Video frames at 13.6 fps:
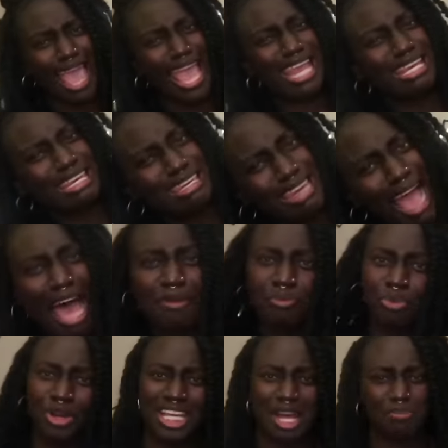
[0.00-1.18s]
and not
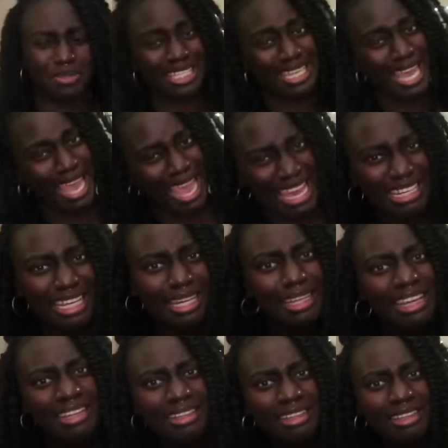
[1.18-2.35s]
bring up
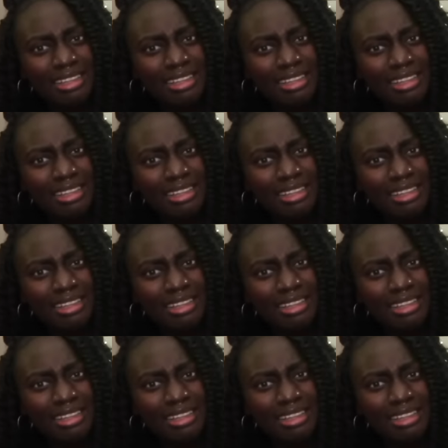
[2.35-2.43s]
Canada?